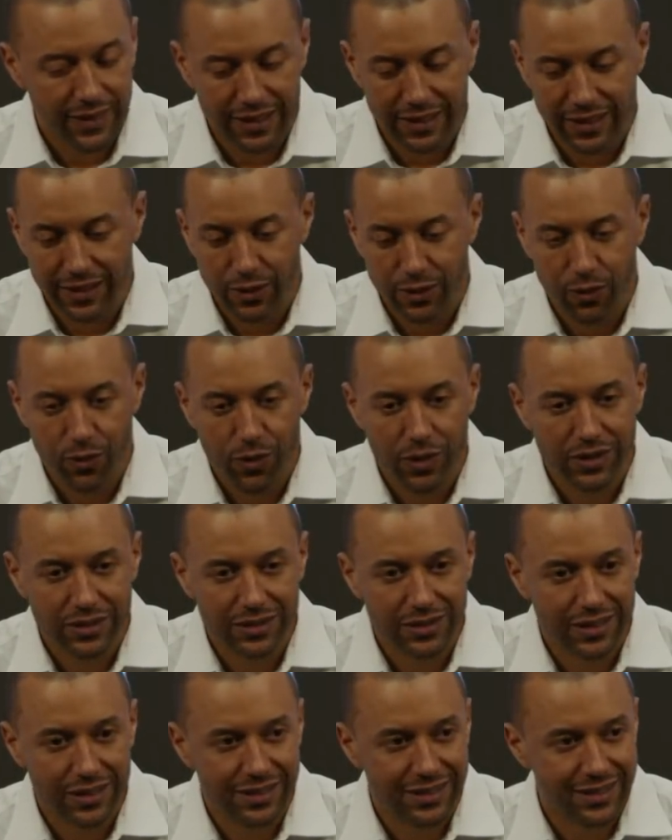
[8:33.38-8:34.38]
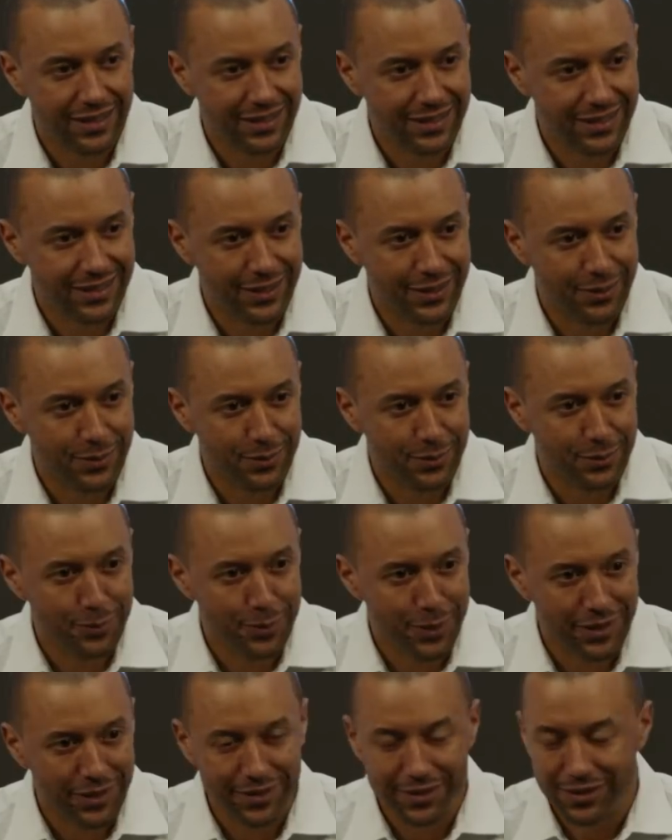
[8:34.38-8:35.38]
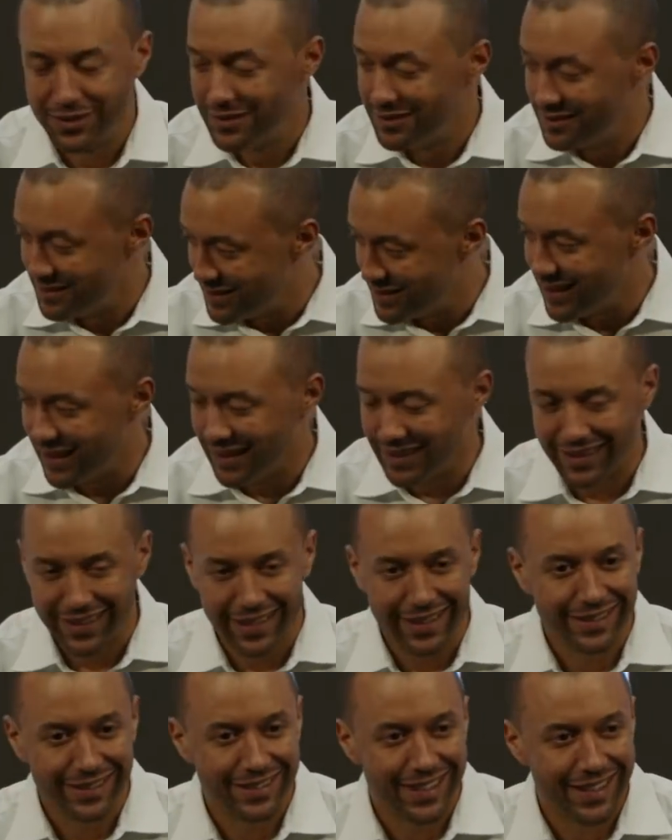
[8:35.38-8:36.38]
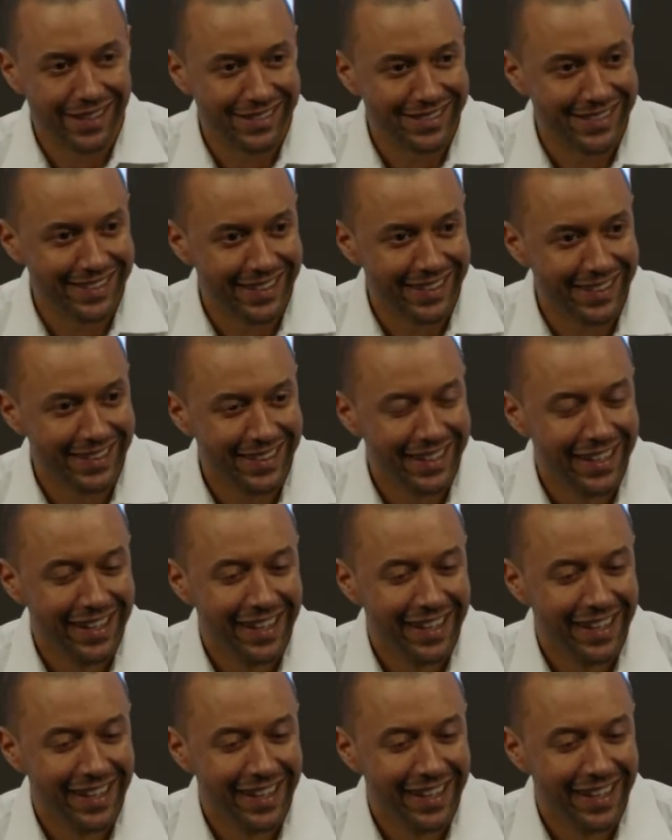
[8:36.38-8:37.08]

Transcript: Yeah, the organization is in really good set. Again, thanks, Dick.